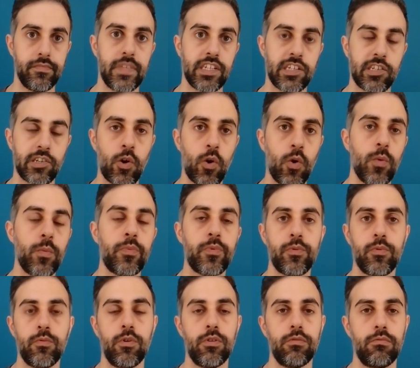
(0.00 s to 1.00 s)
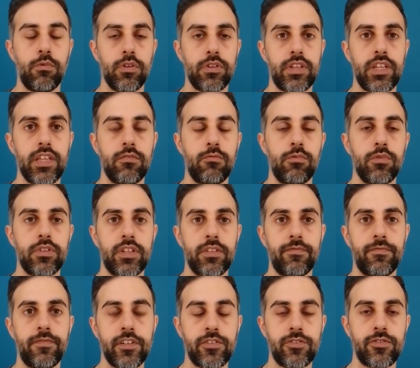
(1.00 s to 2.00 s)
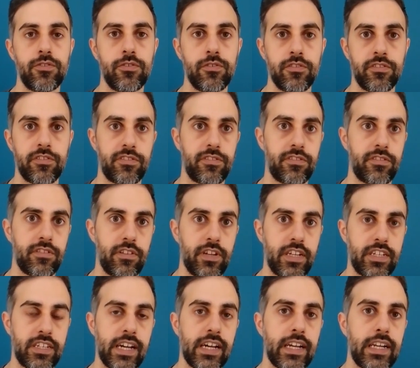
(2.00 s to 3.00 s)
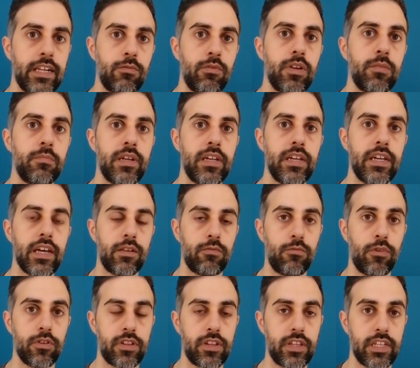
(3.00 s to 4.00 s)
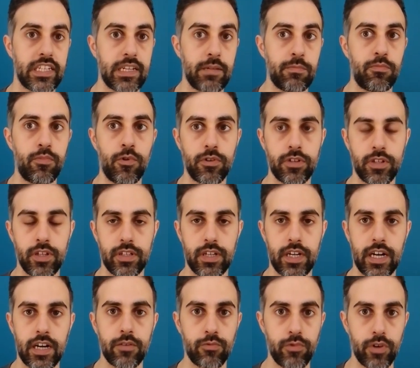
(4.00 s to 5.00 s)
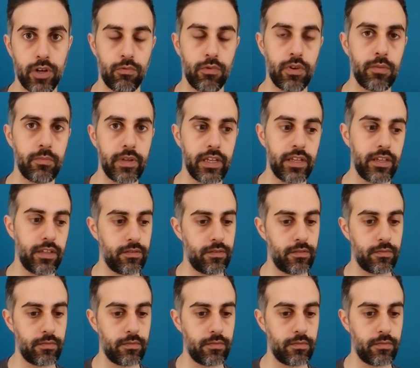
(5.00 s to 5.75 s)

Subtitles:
scope, what the features exactly will be and what the supported hardware will be,